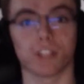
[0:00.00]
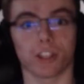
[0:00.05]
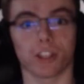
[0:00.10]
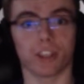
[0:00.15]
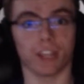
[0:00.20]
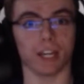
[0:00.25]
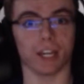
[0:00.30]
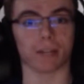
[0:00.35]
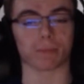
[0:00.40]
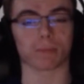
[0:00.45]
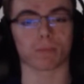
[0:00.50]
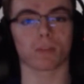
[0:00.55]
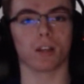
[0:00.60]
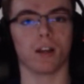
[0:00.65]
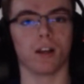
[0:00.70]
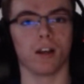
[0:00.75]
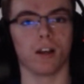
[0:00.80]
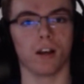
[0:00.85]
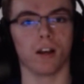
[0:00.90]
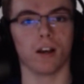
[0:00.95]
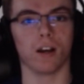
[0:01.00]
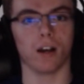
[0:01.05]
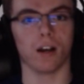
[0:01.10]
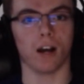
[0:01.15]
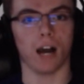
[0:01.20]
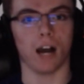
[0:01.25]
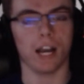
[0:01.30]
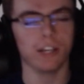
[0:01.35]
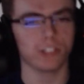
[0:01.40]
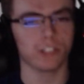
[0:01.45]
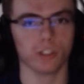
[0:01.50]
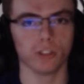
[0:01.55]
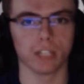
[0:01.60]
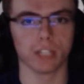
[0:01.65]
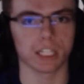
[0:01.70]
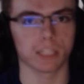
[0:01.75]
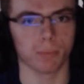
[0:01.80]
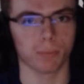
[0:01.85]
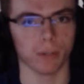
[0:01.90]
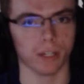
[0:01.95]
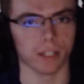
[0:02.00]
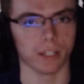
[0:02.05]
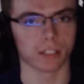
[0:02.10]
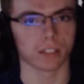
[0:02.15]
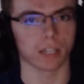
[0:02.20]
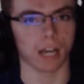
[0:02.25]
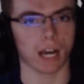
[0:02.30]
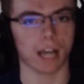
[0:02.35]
the thing: I used to do Let's Plays.